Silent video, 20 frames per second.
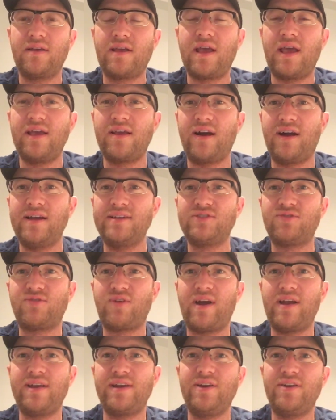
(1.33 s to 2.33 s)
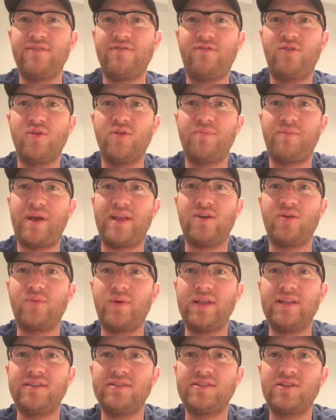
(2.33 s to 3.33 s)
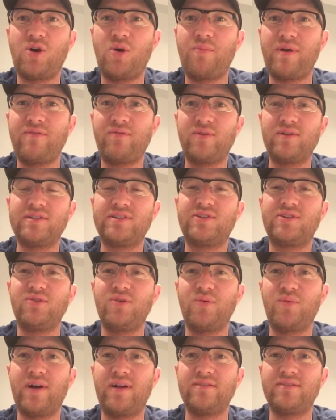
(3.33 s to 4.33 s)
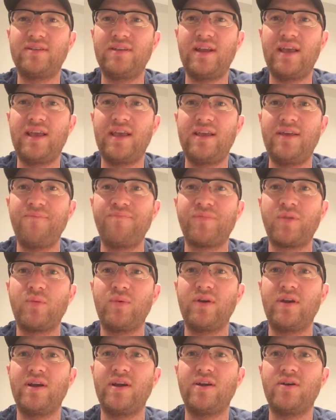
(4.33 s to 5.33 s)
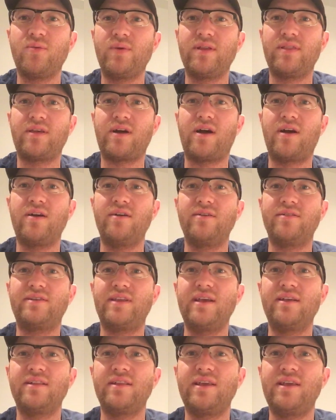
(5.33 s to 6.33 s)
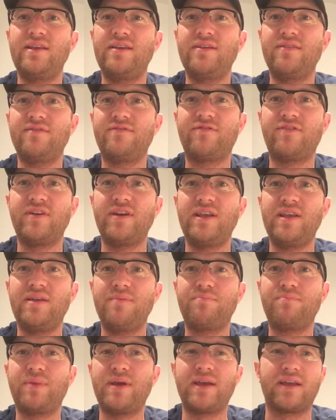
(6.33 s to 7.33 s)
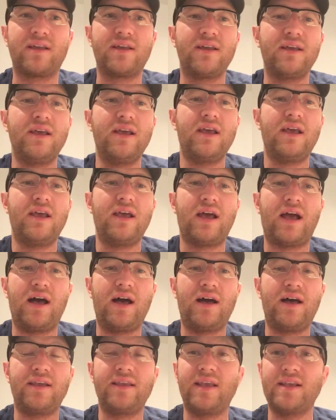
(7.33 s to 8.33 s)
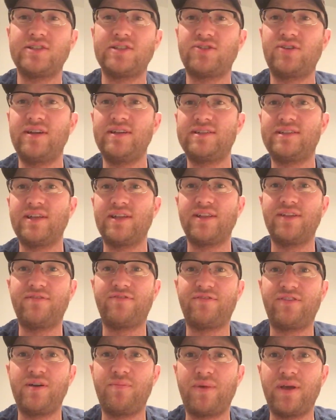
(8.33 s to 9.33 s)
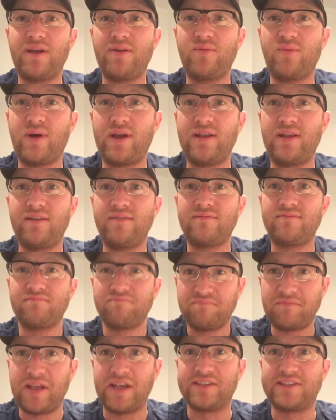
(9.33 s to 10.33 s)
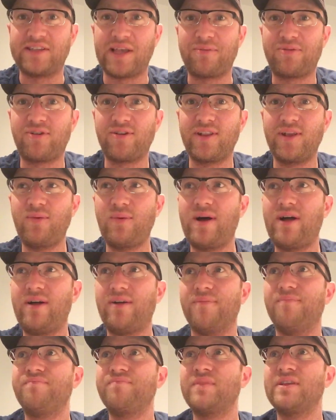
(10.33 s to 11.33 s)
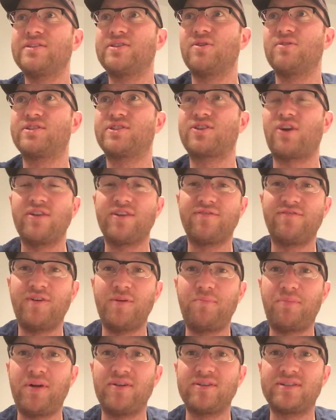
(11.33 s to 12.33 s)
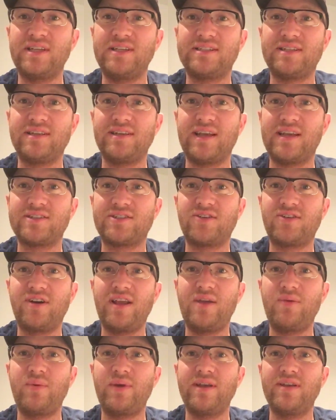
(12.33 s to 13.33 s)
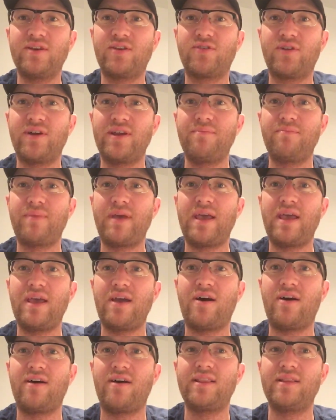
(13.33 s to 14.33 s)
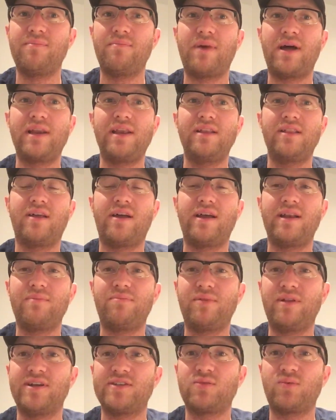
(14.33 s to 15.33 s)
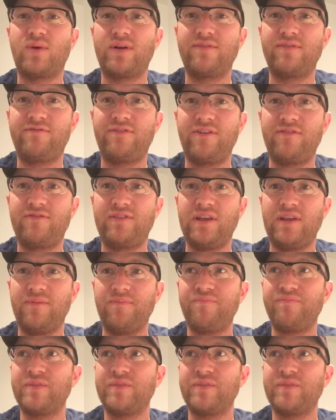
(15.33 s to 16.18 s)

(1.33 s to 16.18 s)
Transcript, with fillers: Hey guys, Ryan here for Bender Wins. Hope everyone's doing well today. We're here with our daily free pick. Uh, yesterday's daily free pick went exceptionally well. So start the football season yesterday. We had Green Bay on the money line at plus 150.